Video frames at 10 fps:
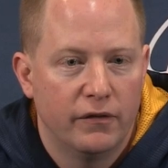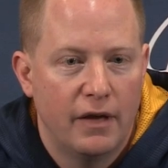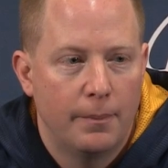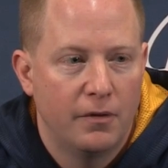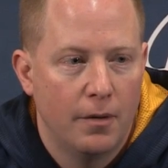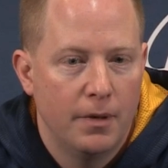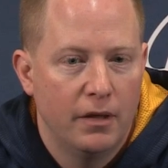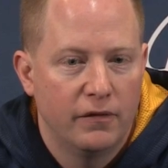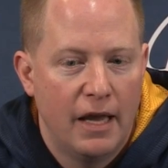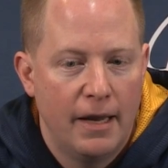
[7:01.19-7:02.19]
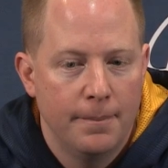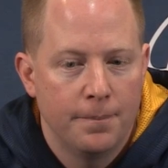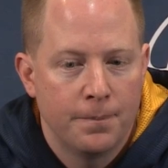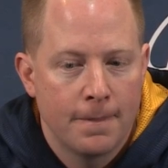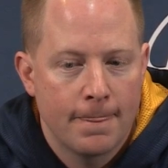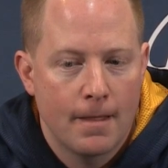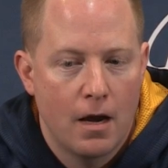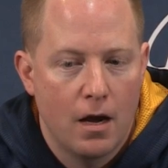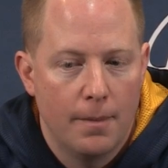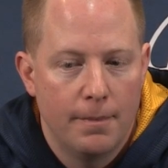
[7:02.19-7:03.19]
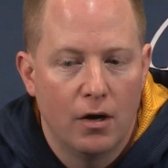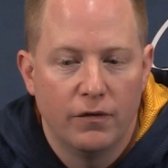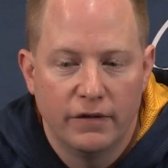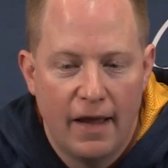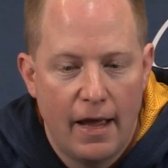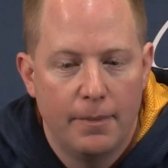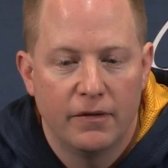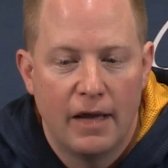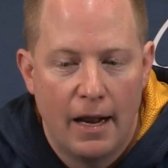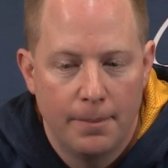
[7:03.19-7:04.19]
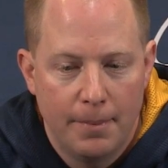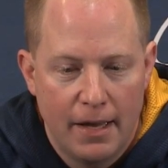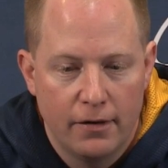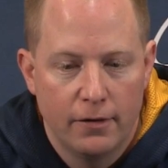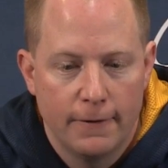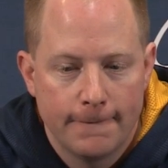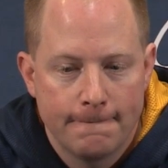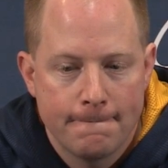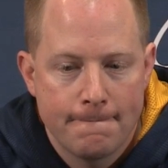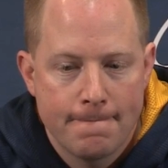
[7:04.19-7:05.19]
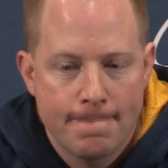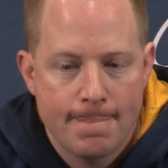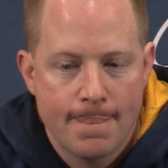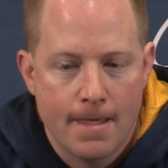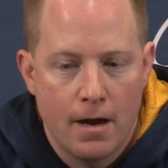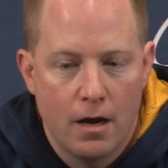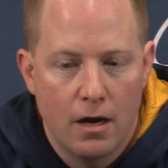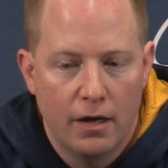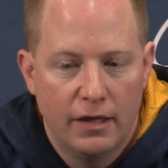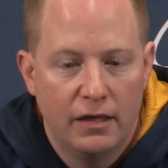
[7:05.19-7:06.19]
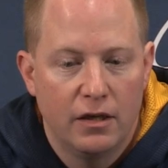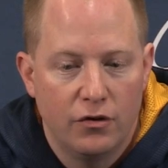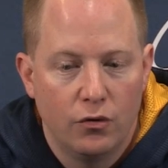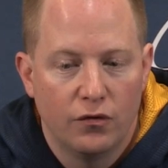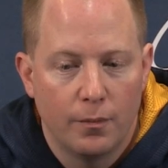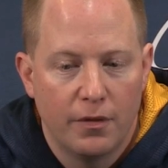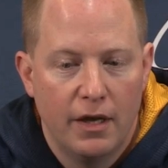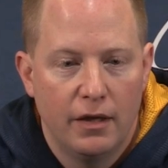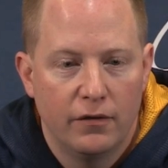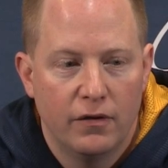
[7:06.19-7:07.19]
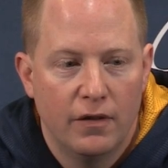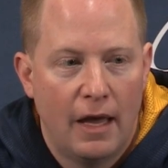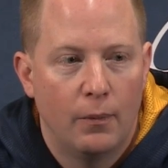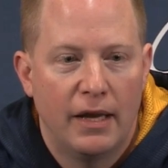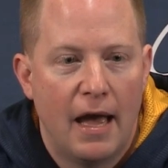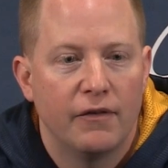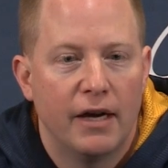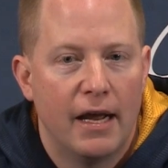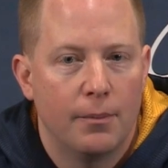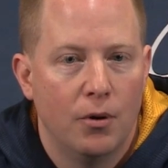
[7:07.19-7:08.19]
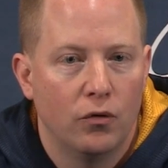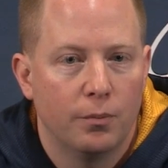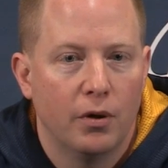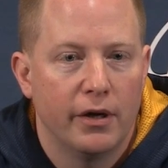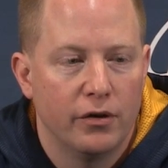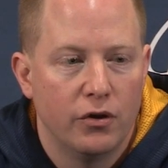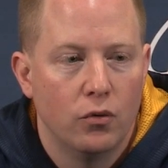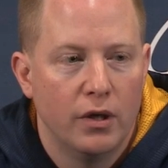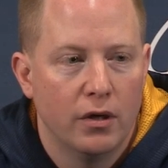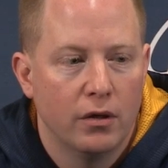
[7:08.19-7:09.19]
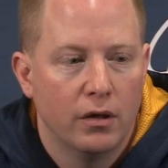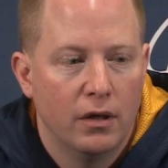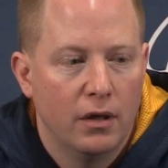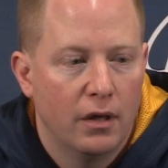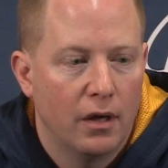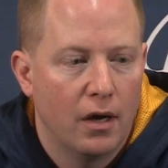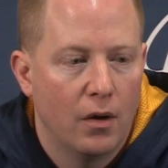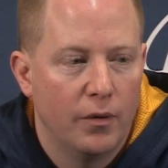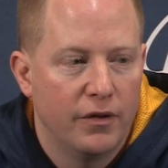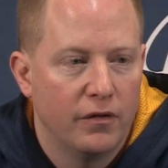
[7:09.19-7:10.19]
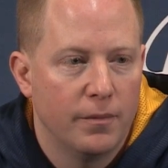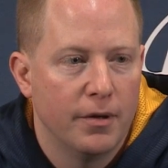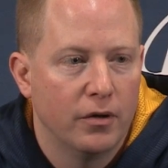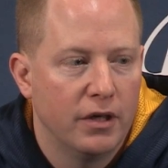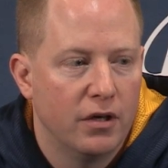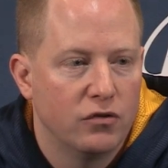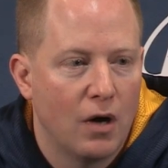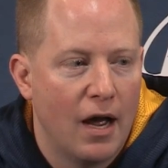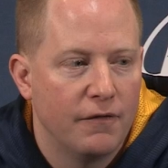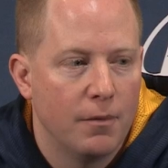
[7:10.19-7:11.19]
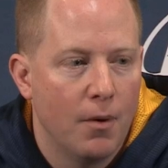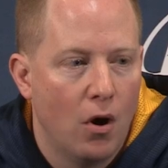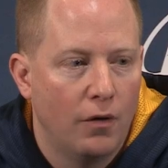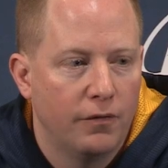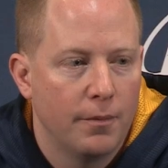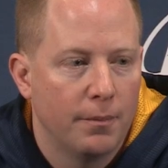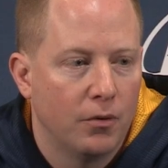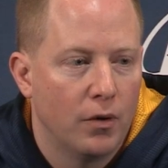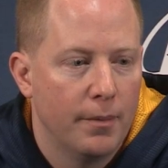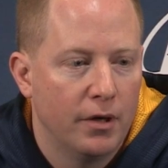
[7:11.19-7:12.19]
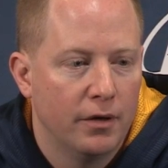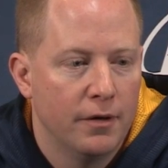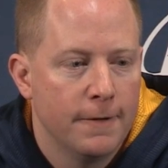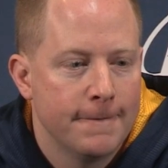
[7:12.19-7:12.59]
stepped up his game. Uh, Melvin Tabb has gotten better. Uh, he can do some things that we haven't had a post player do here uh, with his ability to drive the ball from the perimeter.